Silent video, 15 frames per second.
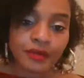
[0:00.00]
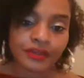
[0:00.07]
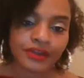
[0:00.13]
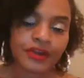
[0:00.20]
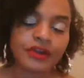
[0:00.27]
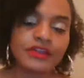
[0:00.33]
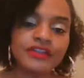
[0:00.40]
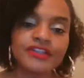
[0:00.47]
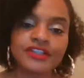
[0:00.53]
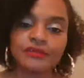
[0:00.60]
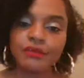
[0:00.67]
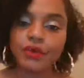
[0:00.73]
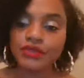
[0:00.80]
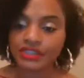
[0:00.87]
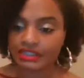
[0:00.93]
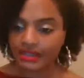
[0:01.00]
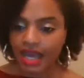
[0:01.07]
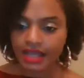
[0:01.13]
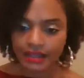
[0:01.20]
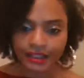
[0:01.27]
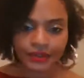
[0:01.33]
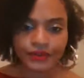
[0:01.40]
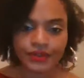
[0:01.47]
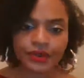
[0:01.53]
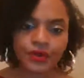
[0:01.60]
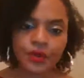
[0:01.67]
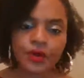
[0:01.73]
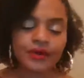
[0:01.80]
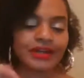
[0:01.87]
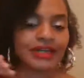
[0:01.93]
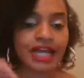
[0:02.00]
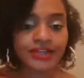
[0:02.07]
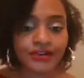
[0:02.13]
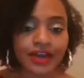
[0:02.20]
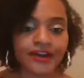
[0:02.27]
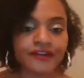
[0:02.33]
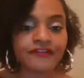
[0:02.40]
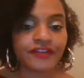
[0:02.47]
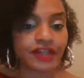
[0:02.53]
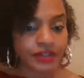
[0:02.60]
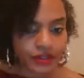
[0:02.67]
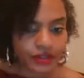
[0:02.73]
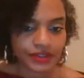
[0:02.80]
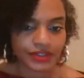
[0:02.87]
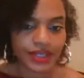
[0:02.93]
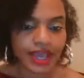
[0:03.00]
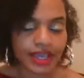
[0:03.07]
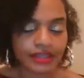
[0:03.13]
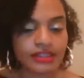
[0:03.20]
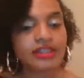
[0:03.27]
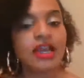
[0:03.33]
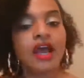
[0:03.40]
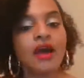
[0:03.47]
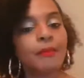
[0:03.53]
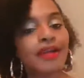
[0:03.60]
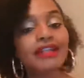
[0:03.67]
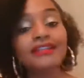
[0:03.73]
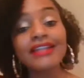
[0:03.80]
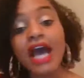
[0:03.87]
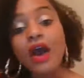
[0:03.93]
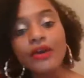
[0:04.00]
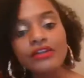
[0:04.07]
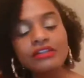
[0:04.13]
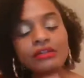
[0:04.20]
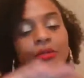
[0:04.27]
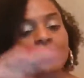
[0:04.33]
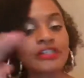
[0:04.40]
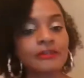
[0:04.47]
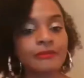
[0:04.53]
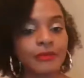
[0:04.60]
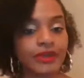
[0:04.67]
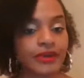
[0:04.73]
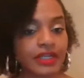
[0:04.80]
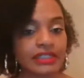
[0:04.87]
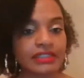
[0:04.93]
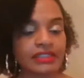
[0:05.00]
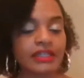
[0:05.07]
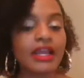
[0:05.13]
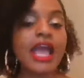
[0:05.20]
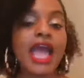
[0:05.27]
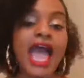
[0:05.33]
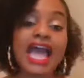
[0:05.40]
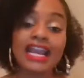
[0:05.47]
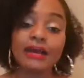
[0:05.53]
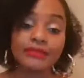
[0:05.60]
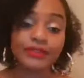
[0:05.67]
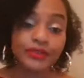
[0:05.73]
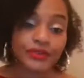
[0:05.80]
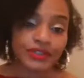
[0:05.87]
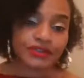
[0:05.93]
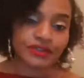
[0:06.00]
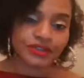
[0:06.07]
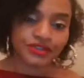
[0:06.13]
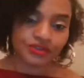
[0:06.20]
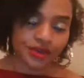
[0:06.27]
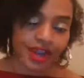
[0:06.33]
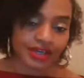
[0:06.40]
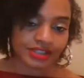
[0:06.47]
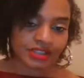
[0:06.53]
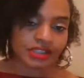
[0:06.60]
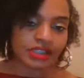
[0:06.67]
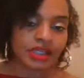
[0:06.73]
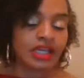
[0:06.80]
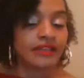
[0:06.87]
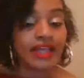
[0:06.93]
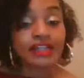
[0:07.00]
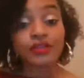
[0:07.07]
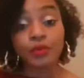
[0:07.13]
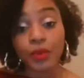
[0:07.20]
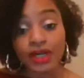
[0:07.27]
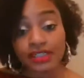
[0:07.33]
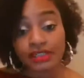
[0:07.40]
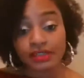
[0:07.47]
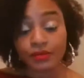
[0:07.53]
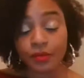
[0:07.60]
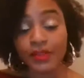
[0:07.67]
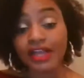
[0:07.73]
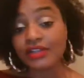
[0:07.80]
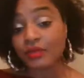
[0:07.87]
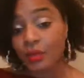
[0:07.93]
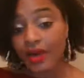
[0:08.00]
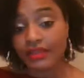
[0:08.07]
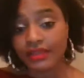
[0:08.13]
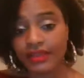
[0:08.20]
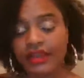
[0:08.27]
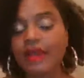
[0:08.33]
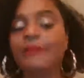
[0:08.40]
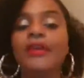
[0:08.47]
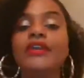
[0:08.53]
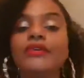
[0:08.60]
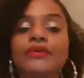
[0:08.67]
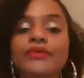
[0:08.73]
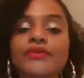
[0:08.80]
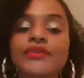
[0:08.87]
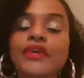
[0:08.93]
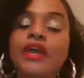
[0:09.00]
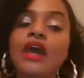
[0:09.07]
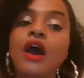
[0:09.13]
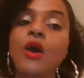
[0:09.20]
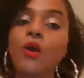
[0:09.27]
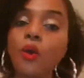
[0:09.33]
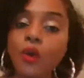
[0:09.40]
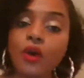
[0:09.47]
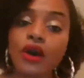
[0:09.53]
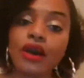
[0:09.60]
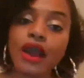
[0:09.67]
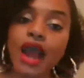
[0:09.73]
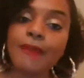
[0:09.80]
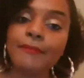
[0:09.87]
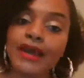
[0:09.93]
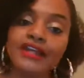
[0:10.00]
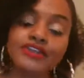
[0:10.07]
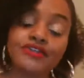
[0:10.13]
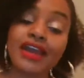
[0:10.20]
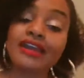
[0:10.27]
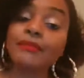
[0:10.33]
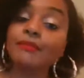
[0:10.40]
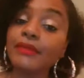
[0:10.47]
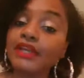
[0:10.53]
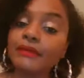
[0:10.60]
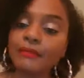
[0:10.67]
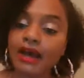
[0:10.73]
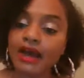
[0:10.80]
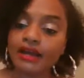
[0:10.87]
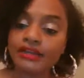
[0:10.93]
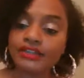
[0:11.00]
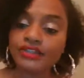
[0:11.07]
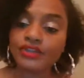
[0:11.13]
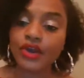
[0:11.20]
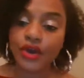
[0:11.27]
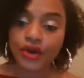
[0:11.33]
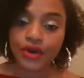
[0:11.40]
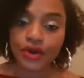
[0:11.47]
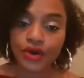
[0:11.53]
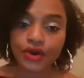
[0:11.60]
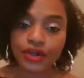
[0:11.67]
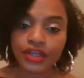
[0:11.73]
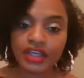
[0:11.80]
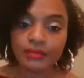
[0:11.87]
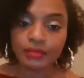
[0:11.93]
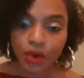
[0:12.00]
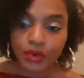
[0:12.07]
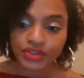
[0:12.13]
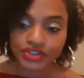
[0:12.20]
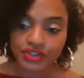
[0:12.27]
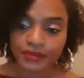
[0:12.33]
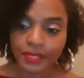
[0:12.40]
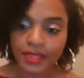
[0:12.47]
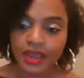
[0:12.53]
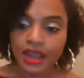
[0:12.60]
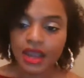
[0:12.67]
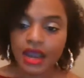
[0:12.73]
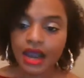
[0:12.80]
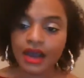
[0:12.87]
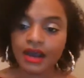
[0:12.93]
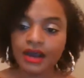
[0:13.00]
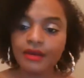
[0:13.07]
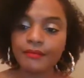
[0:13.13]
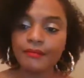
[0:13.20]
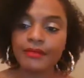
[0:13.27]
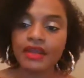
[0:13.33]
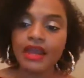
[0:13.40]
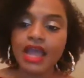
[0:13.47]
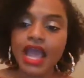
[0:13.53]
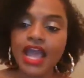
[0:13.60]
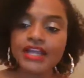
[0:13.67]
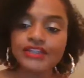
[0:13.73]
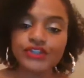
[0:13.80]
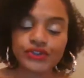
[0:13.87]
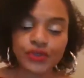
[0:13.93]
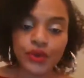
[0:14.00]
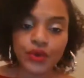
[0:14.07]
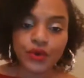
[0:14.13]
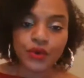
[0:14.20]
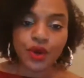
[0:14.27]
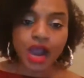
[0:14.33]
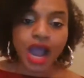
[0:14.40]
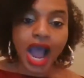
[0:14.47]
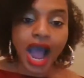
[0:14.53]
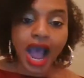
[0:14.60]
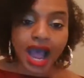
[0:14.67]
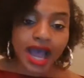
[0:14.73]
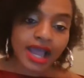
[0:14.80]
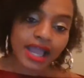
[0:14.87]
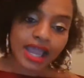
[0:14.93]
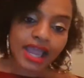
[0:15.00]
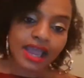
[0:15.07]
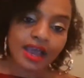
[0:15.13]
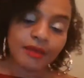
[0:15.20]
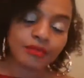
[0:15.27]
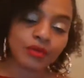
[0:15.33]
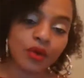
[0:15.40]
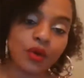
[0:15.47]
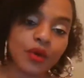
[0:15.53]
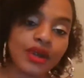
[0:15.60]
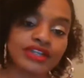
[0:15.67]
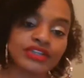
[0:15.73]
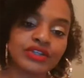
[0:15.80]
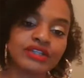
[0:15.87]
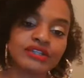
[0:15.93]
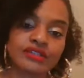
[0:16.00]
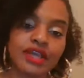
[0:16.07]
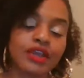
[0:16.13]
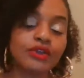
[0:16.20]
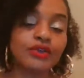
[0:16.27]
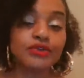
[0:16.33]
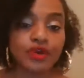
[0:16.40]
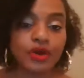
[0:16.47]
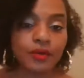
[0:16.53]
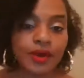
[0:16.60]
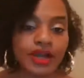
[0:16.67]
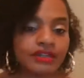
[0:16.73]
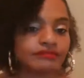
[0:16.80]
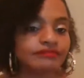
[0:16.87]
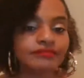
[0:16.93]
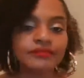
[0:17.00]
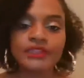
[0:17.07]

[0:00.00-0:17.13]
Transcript: with her in this emotion, not like you said, Corcoran, not try to fix her sadness, but allow her to experience it. And I'm using distraction. That's one thing I may use. Or I might try to minimize her emotion. And so I am going to say, you know what?